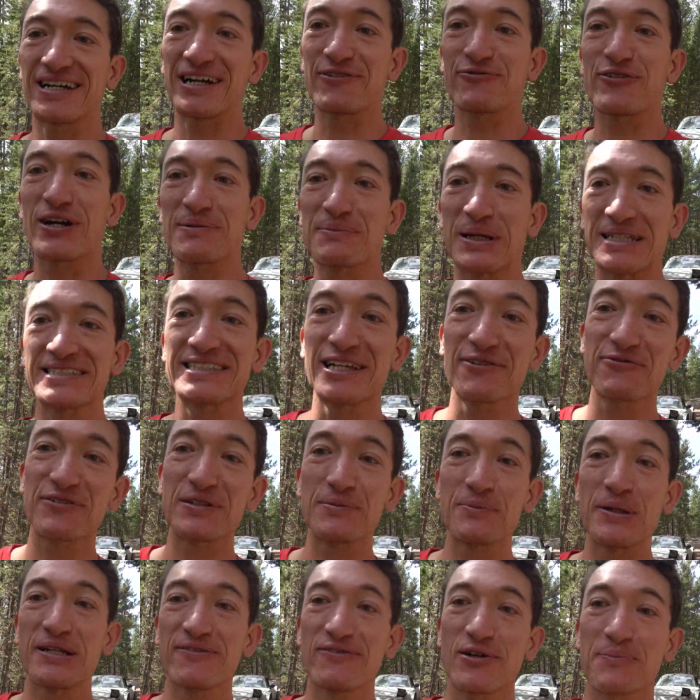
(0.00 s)
I find myself
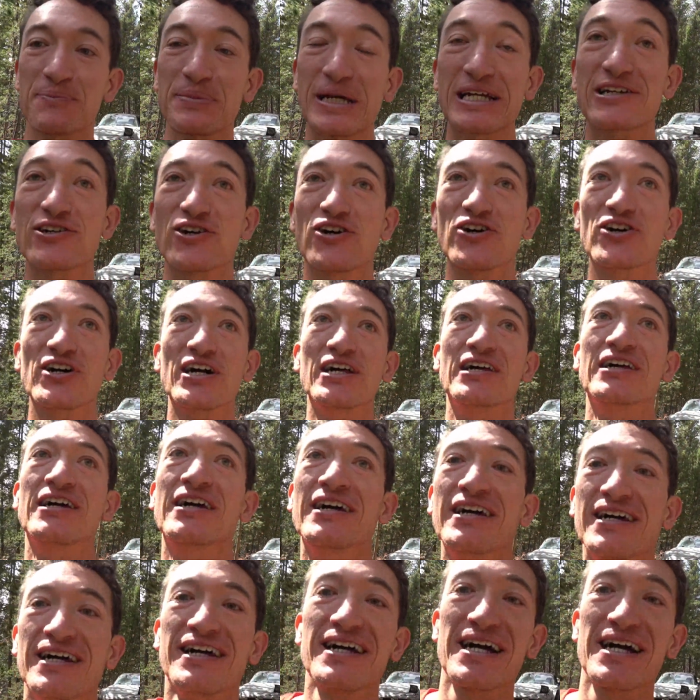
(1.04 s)
in a bit of a pickle.
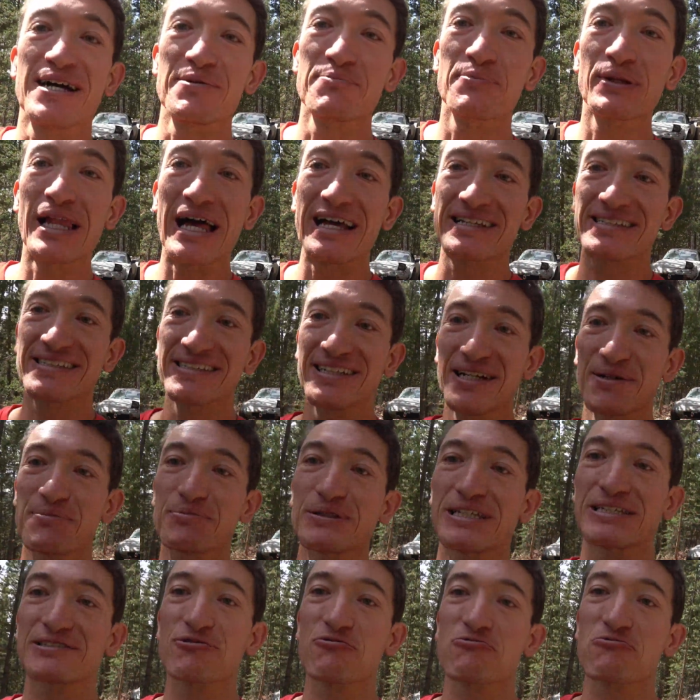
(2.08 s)
I blasted up
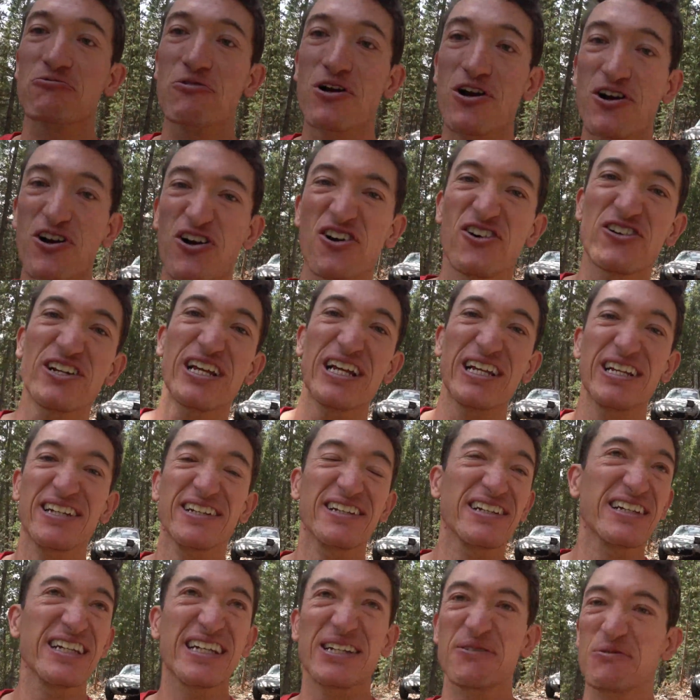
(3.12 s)
this road
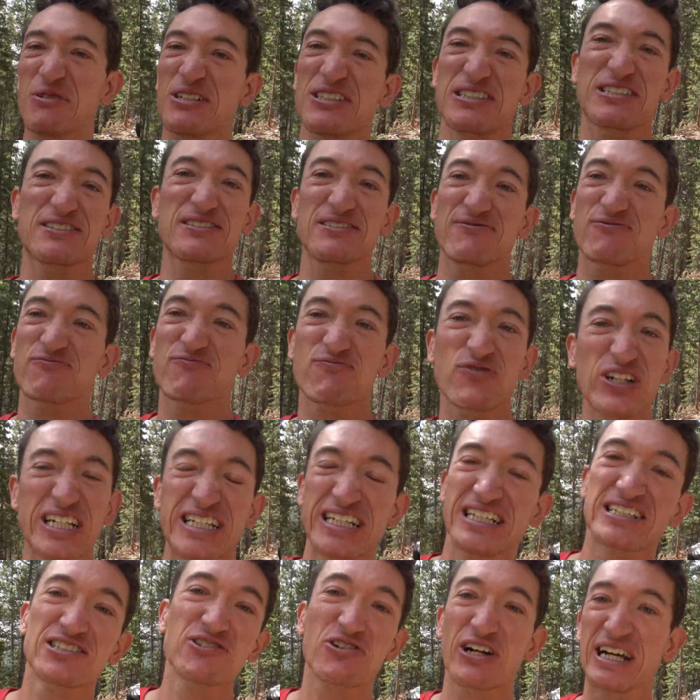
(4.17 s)
and it was
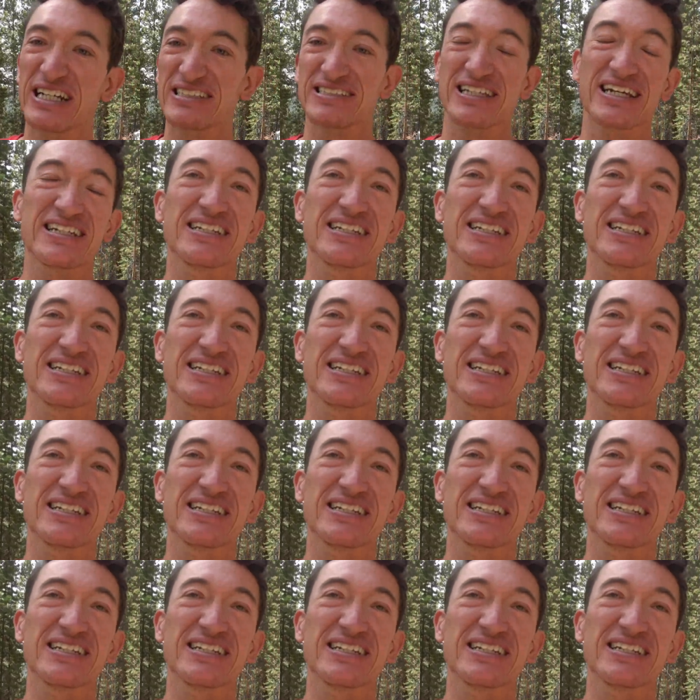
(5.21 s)
freaking crazy.